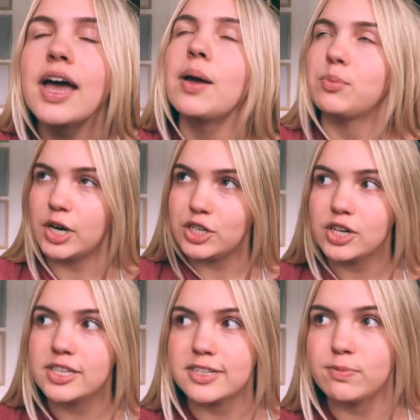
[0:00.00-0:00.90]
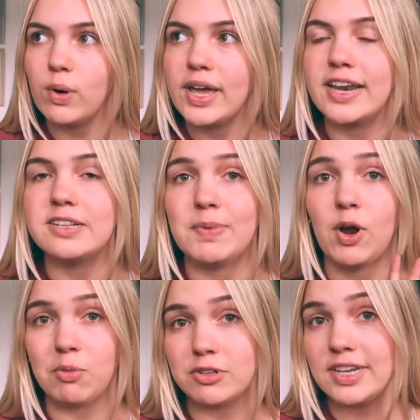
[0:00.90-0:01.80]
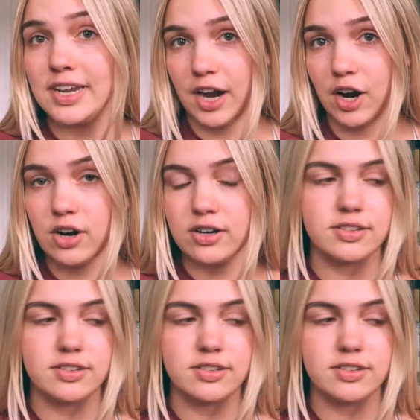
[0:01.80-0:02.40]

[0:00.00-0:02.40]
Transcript: I'm pretty sure at this point it has been almost a year.